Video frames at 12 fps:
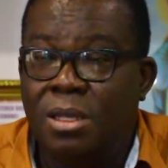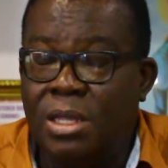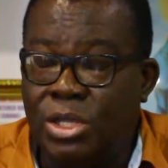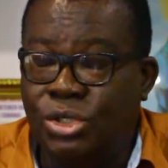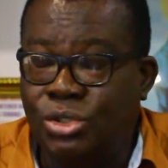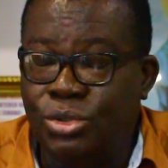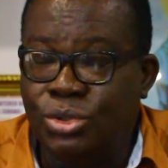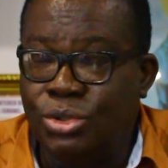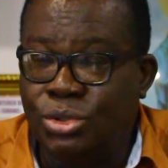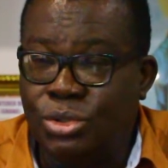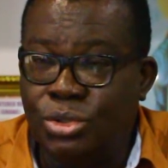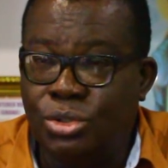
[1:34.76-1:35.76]
issues
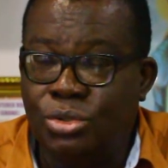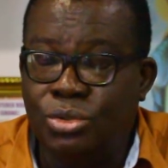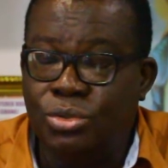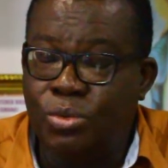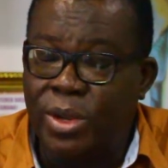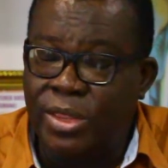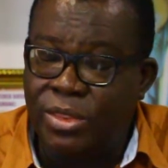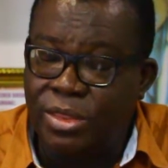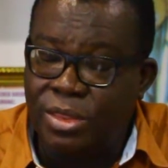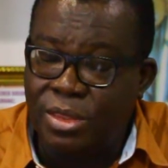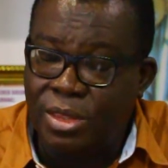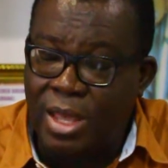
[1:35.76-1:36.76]
to do
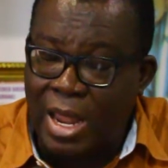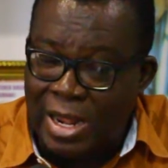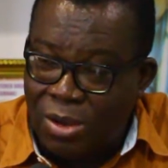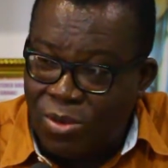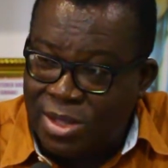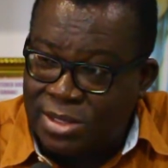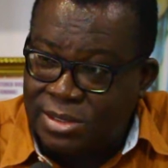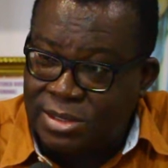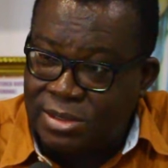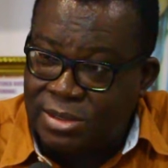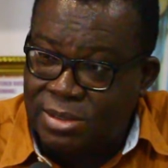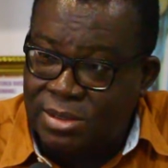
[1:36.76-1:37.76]
with
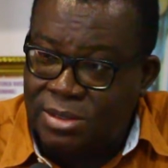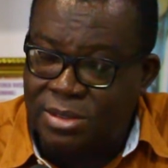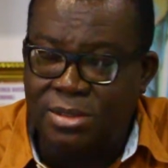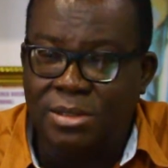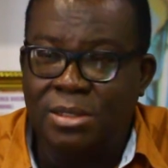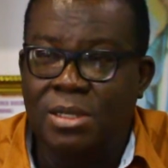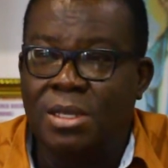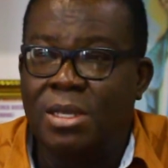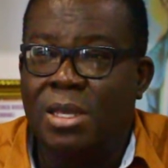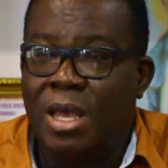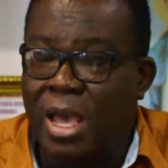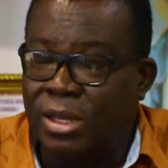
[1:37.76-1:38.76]
allowances,
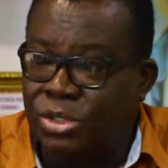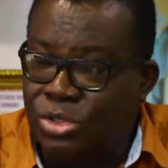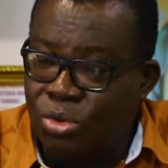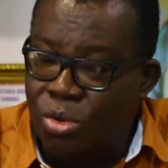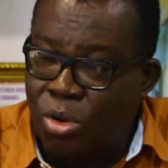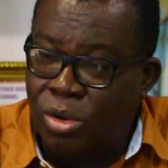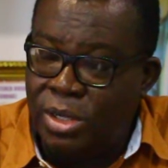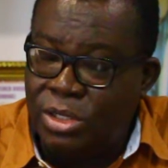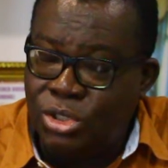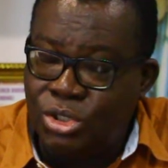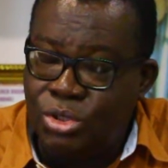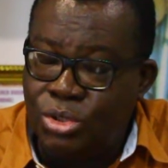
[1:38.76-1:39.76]
and so on,
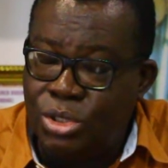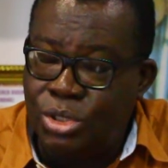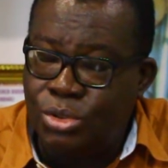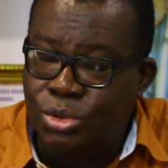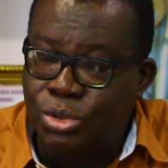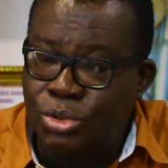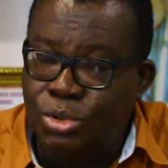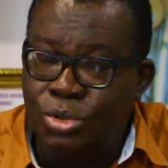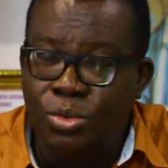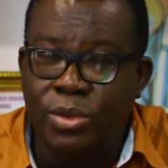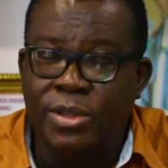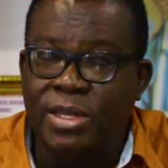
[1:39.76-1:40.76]
issues to do
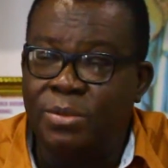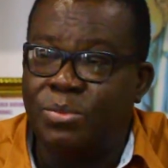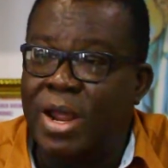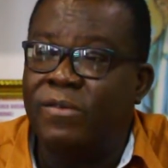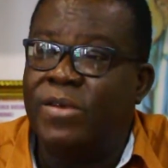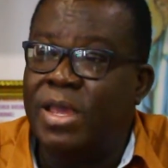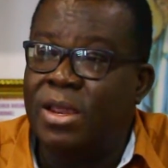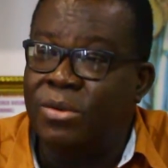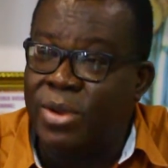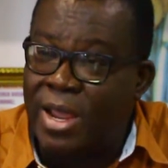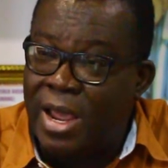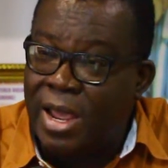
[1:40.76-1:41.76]
with deprived
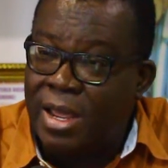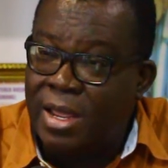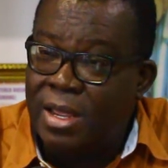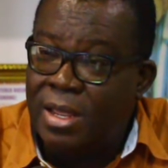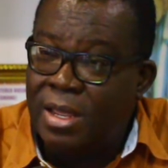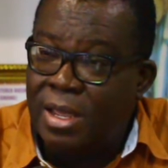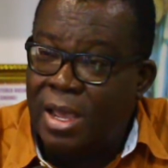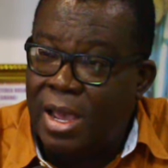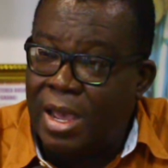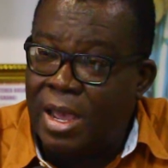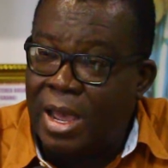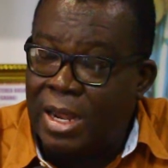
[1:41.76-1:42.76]
area
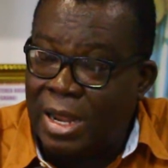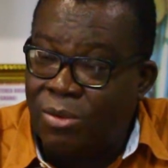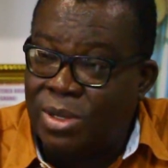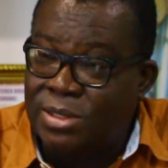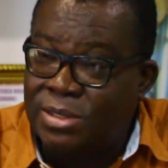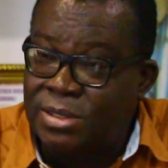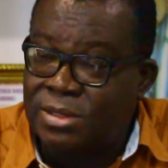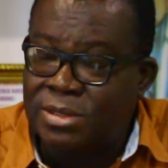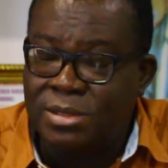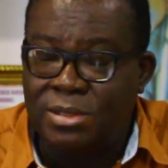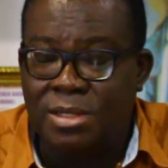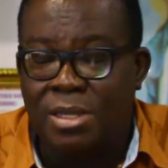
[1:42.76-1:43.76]

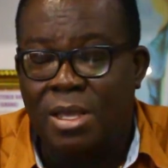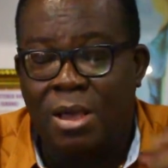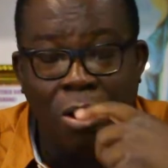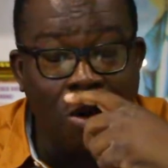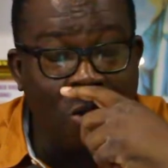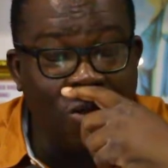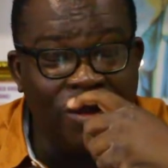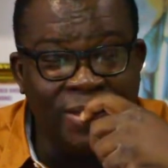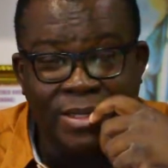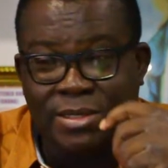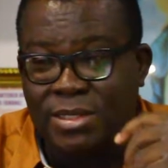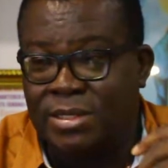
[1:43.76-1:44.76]
allowances. All
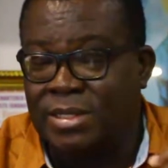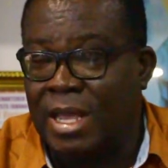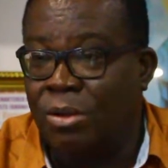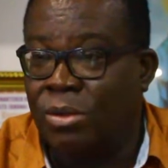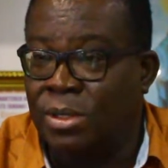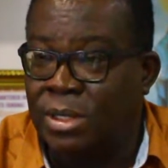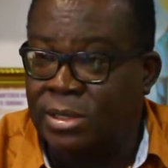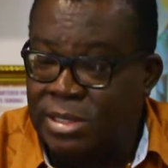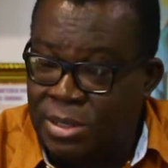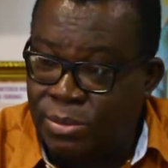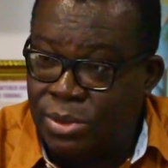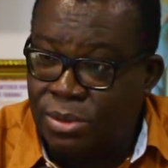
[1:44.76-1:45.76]
these things are on the
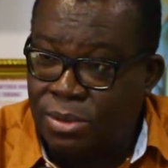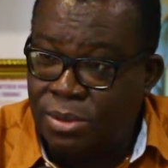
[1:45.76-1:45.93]
table,